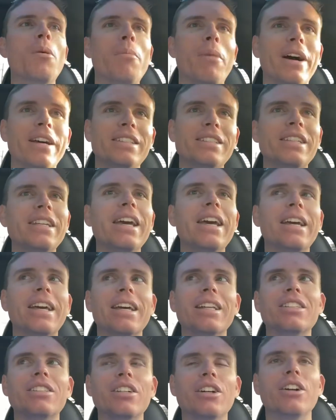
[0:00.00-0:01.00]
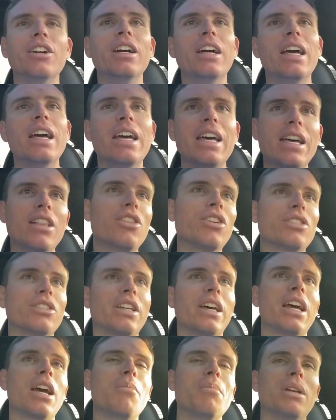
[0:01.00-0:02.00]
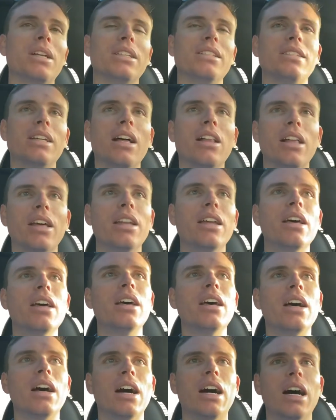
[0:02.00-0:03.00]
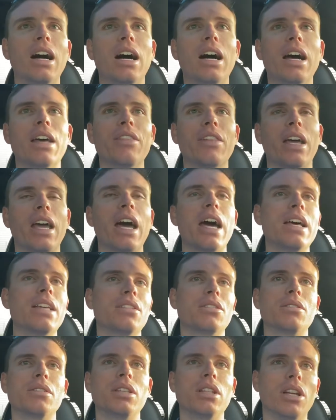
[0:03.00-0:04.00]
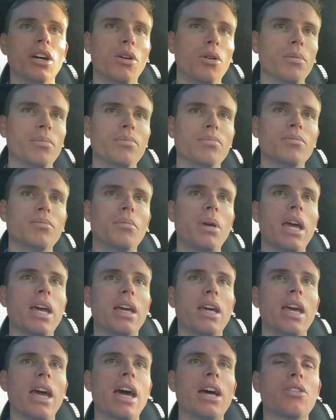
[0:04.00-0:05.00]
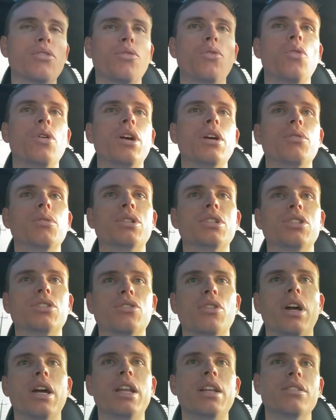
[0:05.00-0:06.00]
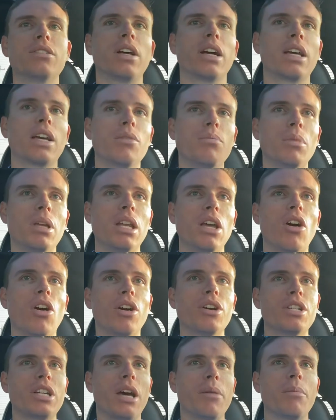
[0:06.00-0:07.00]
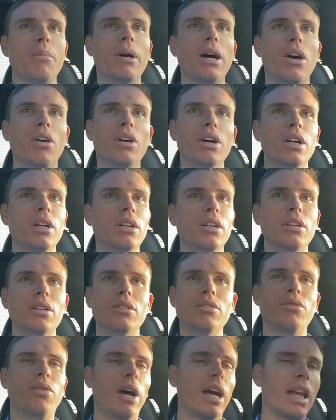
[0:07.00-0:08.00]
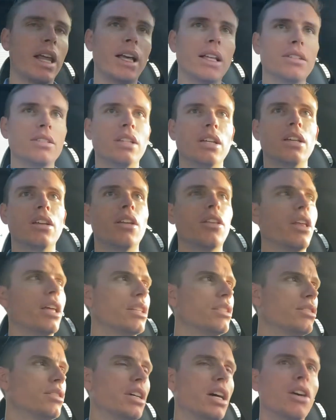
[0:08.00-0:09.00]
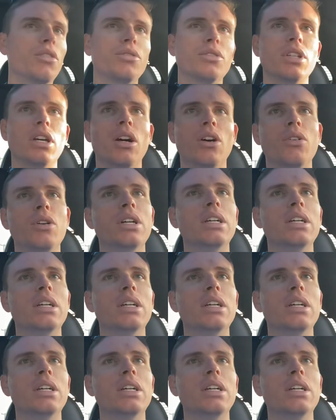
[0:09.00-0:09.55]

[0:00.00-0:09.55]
my C8 gets here, it looks like I'm gonna sell it. Uh, and the guy's, you know, paying cash for it, which is great. He's not giving me any hard time about financing and all that stuff. So